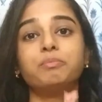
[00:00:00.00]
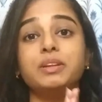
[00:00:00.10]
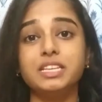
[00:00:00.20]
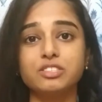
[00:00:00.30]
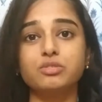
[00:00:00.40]

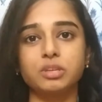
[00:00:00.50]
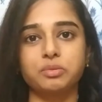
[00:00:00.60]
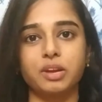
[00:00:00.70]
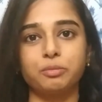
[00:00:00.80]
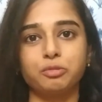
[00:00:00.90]
Please do
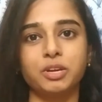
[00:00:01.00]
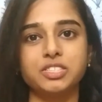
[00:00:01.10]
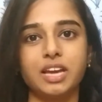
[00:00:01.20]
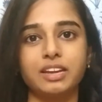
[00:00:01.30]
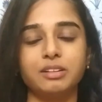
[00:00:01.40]
subscribe to my
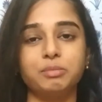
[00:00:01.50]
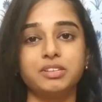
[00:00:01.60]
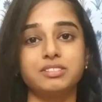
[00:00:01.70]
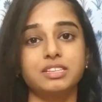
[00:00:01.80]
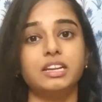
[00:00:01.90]
channel
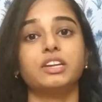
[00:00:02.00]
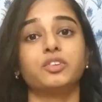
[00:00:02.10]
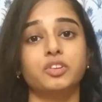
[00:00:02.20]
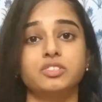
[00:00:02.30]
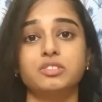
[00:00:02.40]
because that
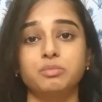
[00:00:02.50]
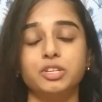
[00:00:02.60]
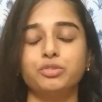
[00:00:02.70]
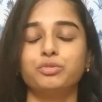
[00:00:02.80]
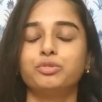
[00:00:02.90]
encourages
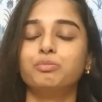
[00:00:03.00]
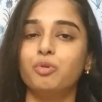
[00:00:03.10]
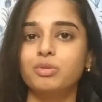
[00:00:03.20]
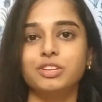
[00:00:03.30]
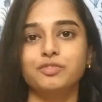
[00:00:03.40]
me to do
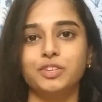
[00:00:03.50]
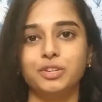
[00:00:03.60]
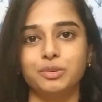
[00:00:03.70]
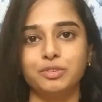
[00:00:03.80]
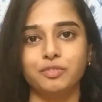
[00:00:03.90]
more such
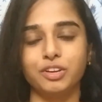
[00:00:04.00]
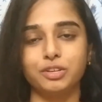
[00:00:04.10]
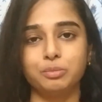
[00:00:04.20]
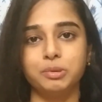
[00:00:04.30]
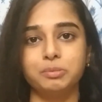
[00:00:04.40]
videos for
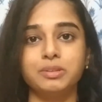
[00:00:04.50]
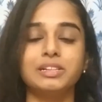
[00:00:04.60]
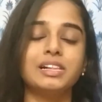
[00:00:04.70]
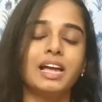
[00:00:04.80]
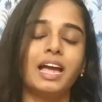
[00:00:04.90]
you people.
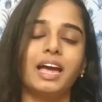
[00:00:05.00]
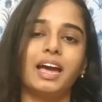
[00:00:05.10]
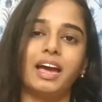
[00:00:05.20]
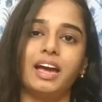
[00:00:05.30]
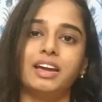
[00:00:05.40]

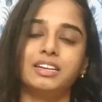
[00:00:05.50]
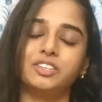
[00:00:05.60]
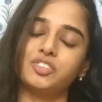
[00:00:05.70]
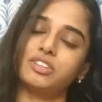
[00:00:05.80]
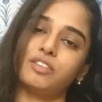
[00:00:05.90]
And I
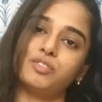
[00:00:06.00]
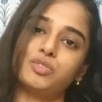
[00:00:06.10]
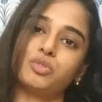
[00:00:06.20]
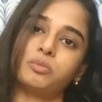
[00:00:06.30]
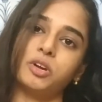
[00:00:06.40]
just love you
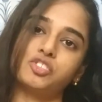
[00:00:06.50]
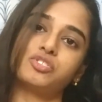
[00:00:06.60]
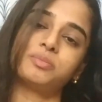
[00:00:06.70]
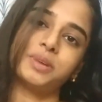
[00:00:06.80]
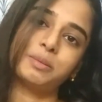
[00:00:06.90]
so much.